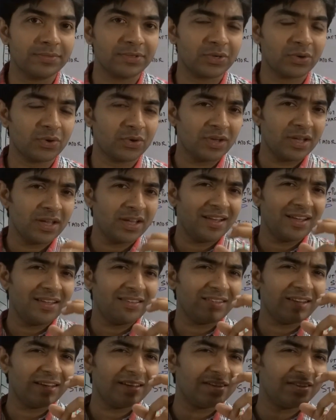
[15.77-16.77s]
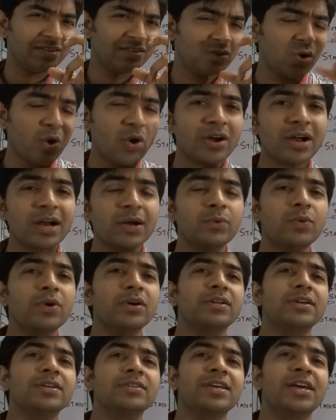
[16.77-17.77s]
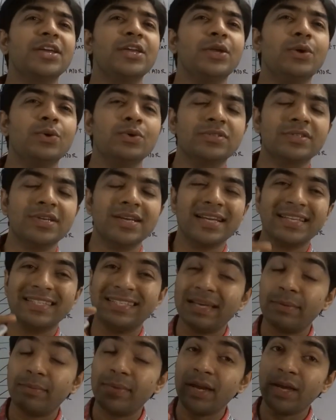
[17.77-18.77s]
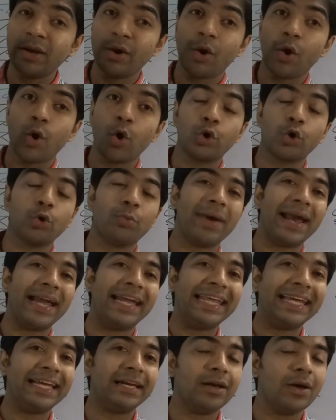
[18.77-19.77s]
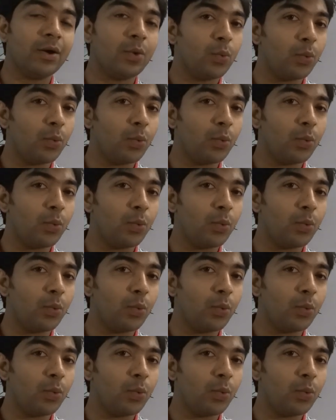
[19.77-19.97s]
So the torque converters are used in semi-automatic